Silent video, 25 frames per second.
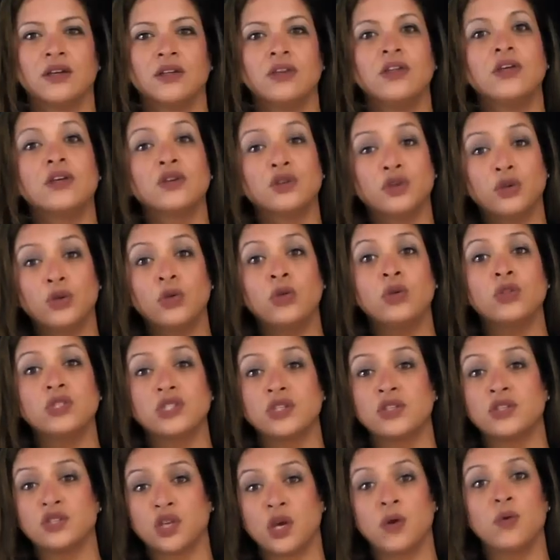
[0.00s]
The cords
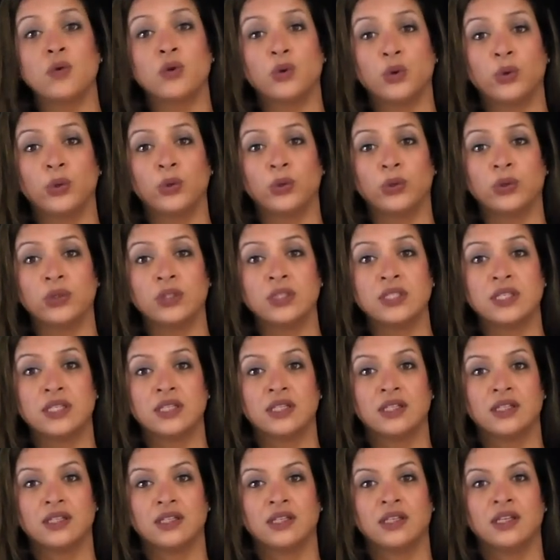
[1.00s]
are so called
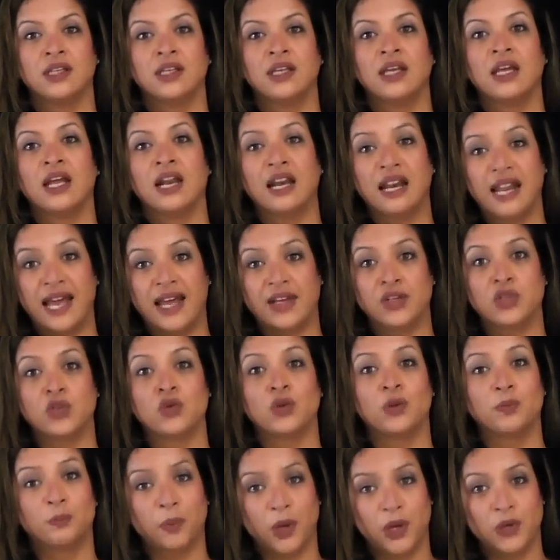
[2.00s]

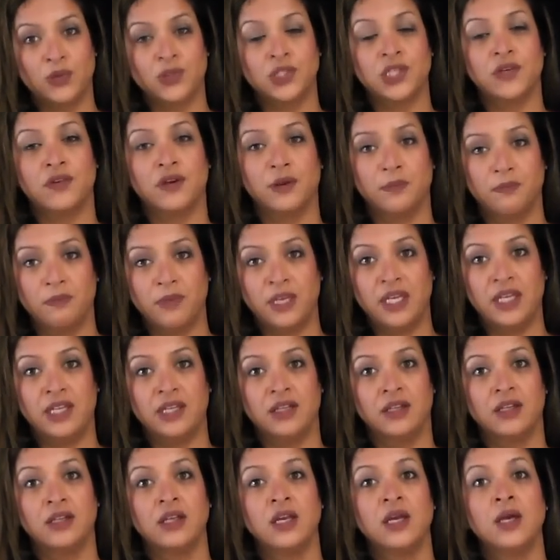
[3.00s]
lateral, posterior,
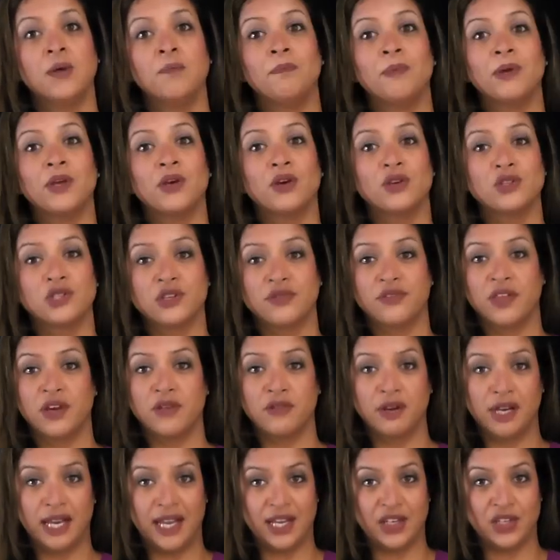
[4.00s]
medial because of their
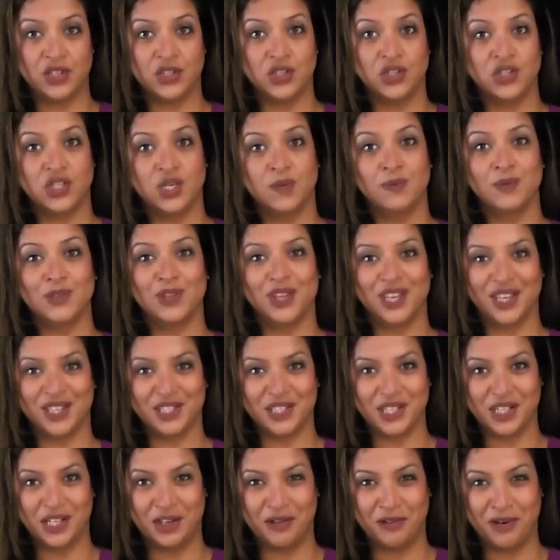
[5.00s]
relationship to the
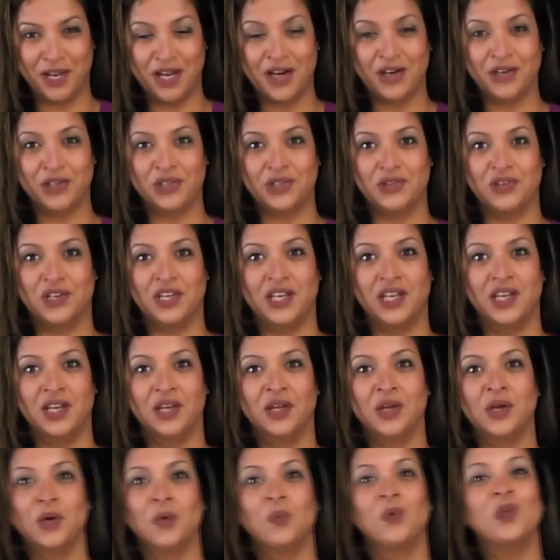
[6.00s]
axillary artery,
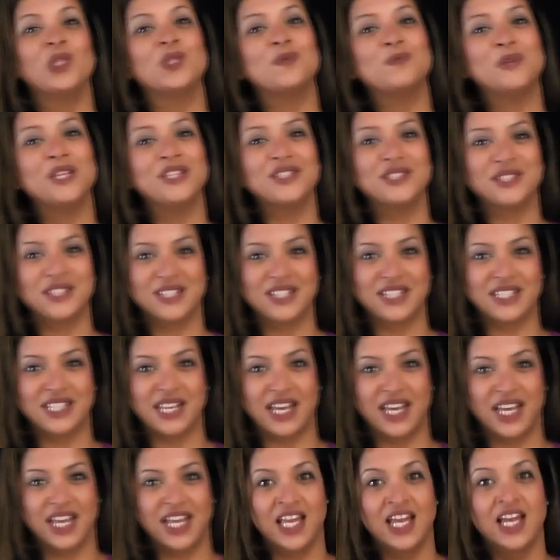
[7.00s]
which means to
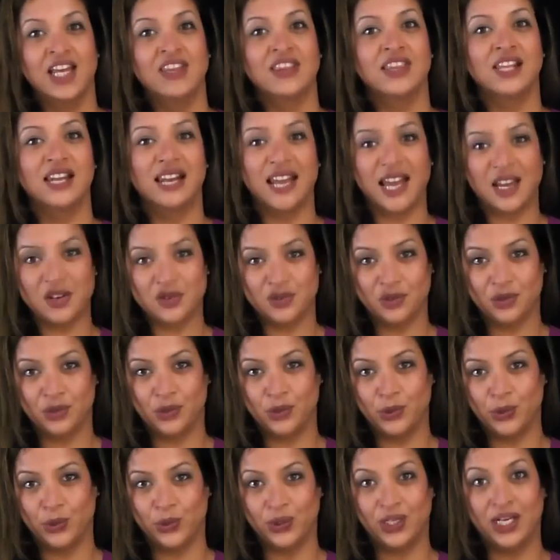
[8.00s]
say the lateral
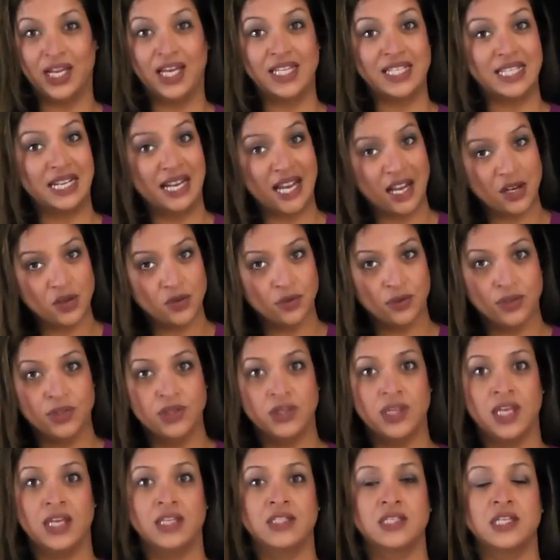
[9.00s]
cord lies lateral
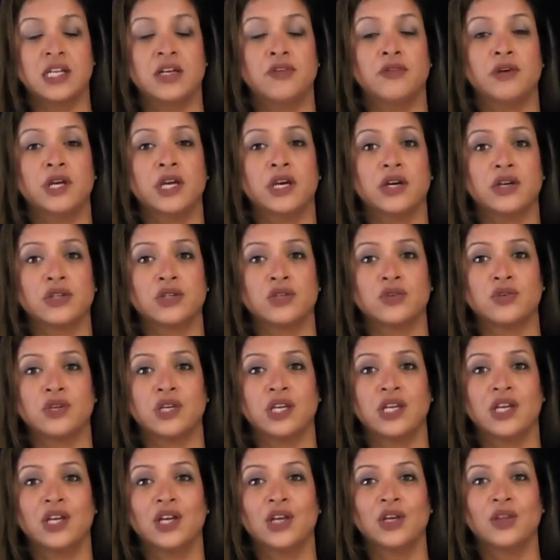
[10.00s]
to the axillary
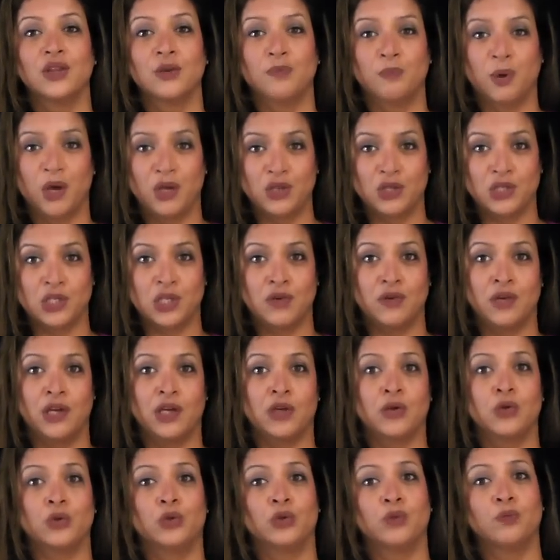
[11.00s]
artery, the posterior
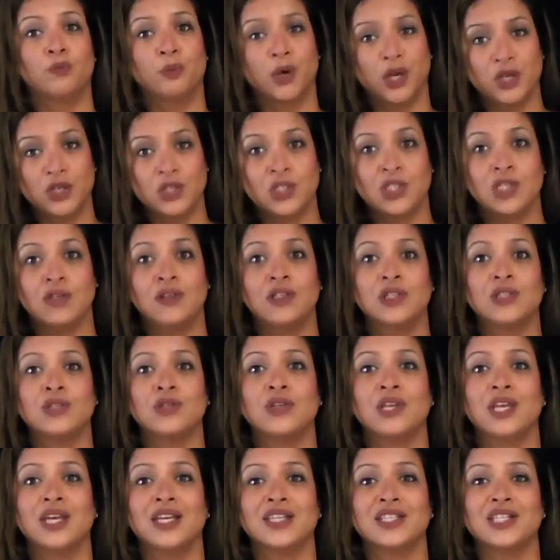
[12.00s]
cord posterior to
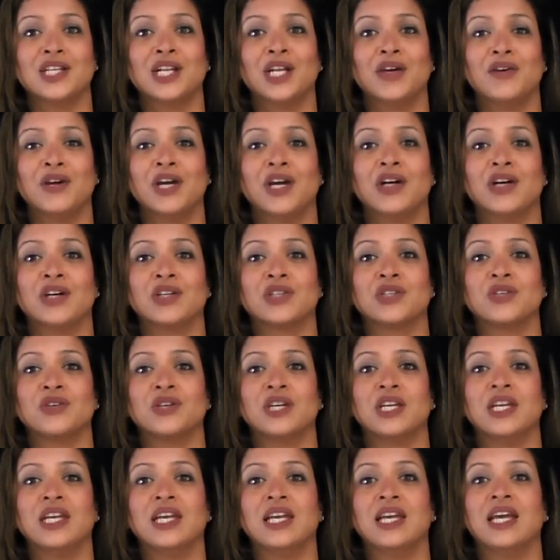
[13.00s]
the axillary
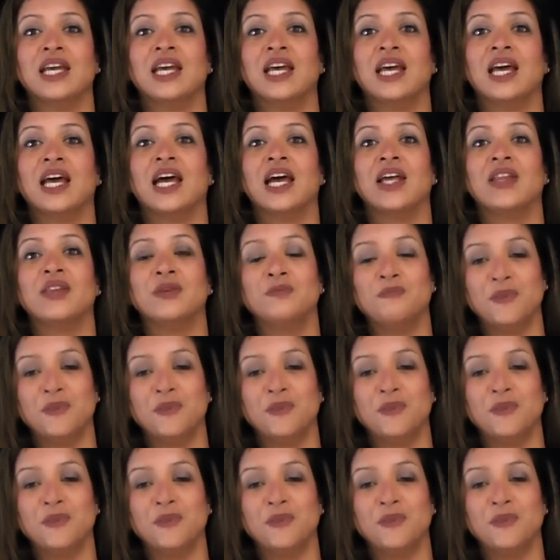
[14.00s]
artery, and the